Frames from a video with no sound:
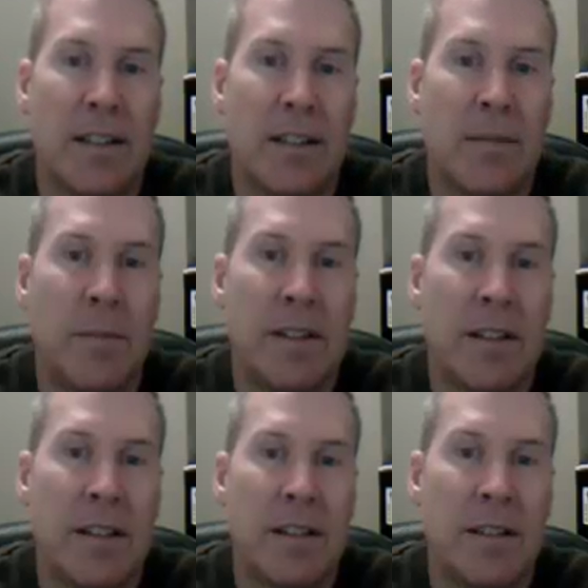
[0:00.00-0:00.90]

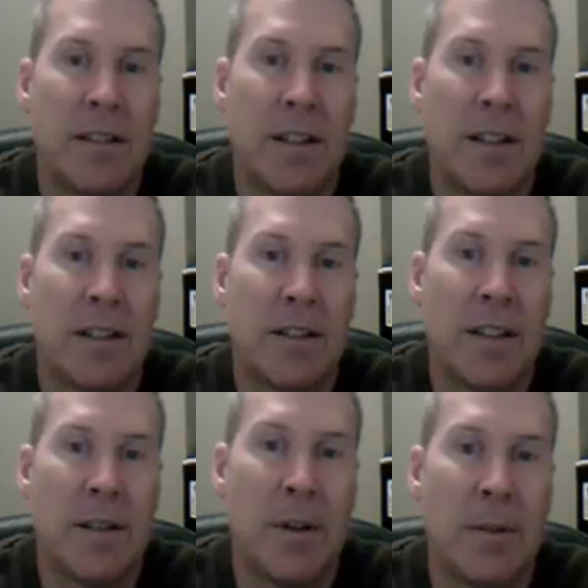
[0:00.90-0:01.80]
Basically, look in the
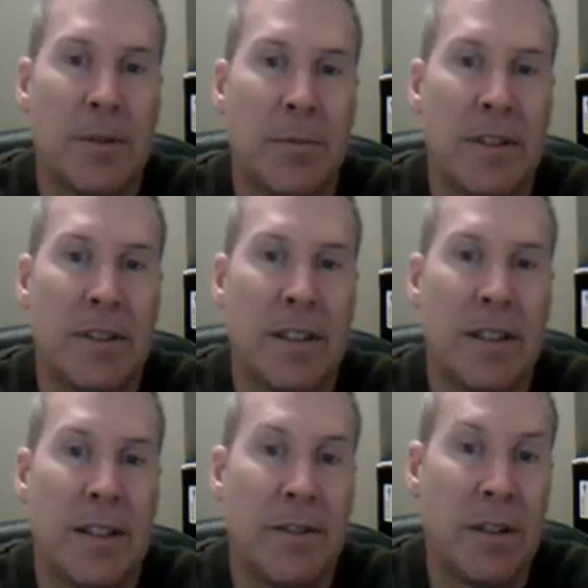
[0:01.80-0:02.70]
Palm Springs.
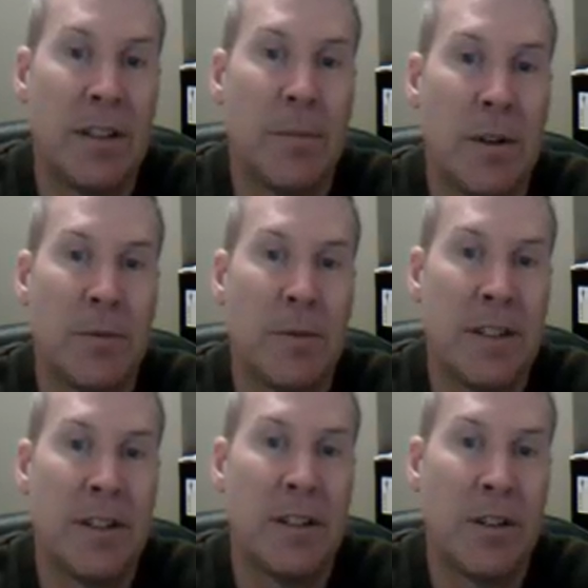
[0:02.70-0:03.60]
If you're looking in the Palm Springs
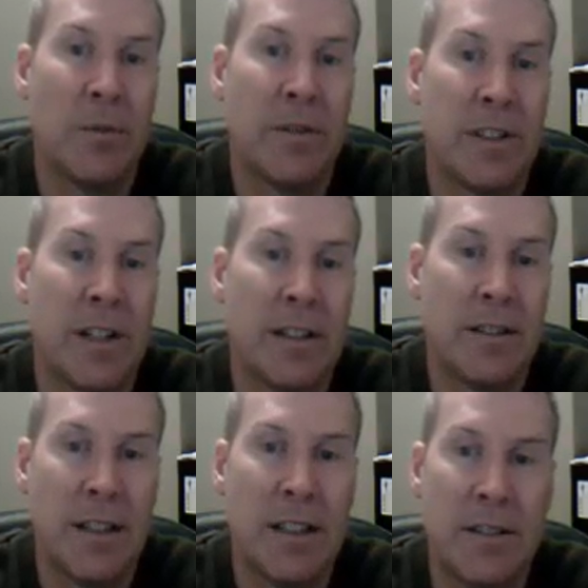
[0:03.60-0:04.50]
area, go to Riverside
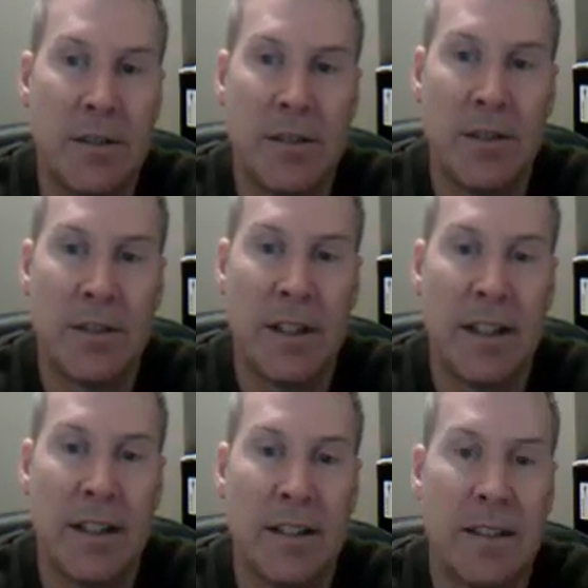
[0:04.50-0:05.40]
and do the search like
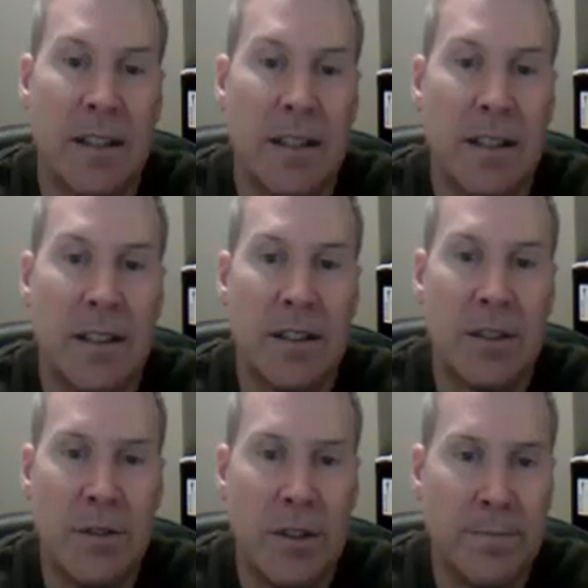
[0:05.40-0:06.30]
I showed
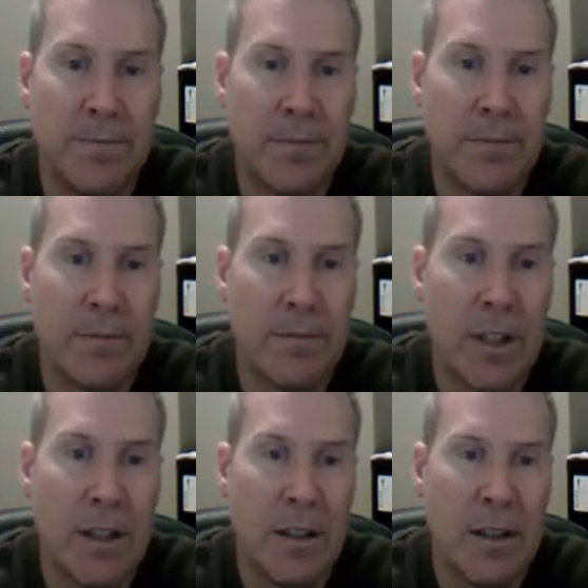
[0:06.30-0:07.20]
you.
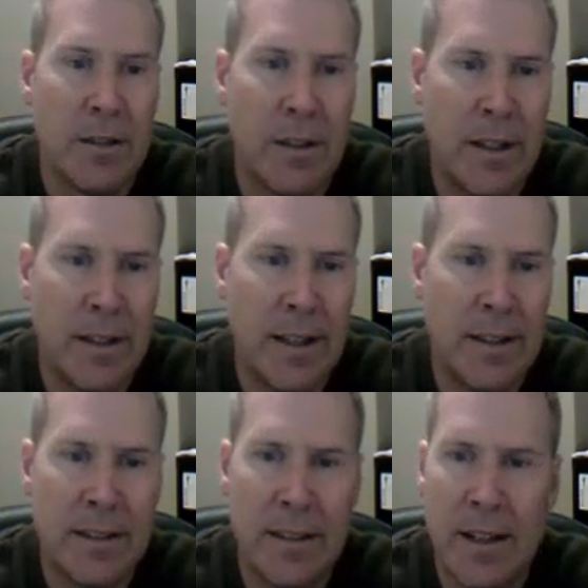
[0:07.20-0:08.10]
I think that
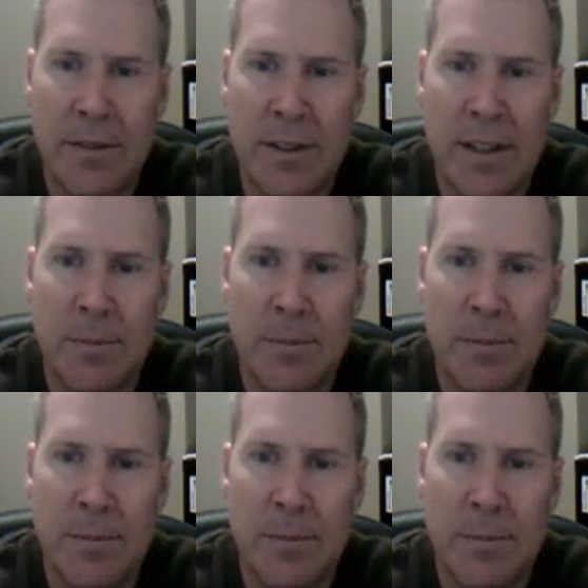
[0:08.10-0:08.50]
covers it.